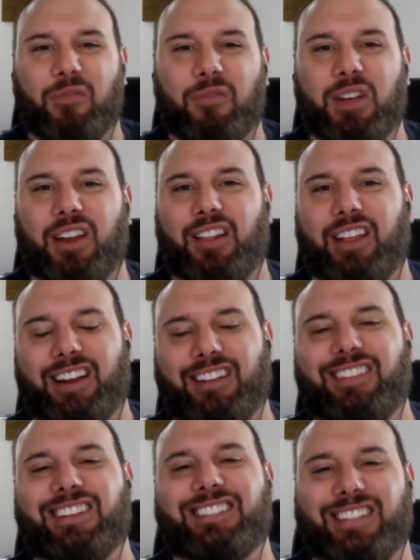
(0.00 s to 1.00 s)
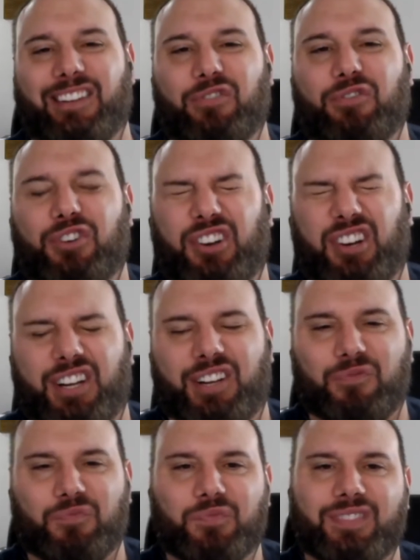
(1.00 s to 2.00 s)
able to like list it for, um,
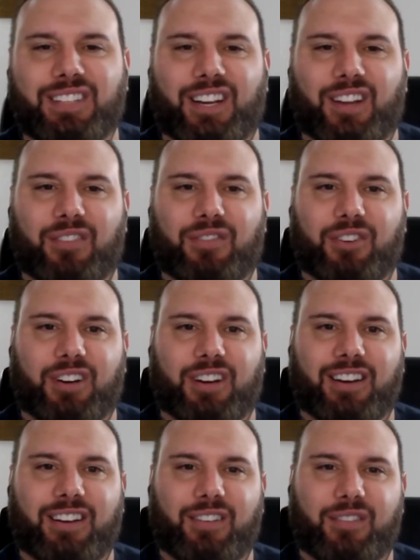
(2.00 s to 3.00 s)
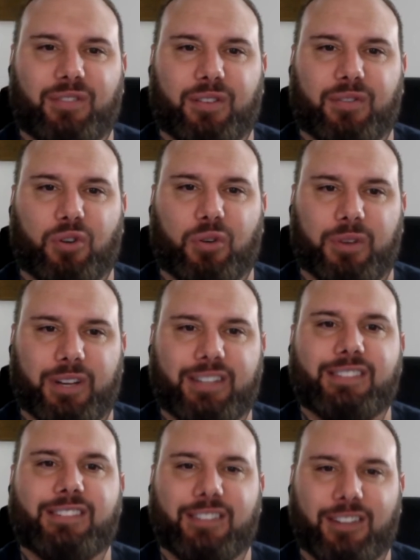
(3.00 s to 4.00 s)
you know, for, for four
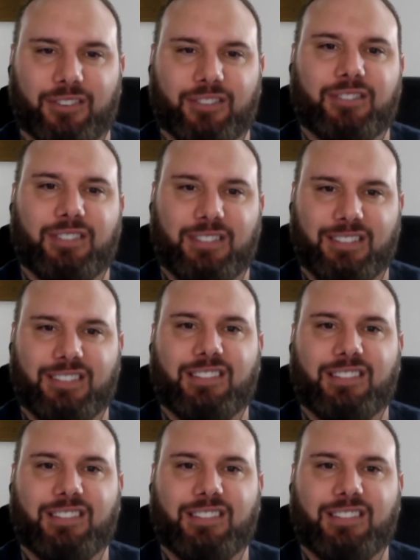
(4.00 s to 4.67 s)
weeks. So, so tell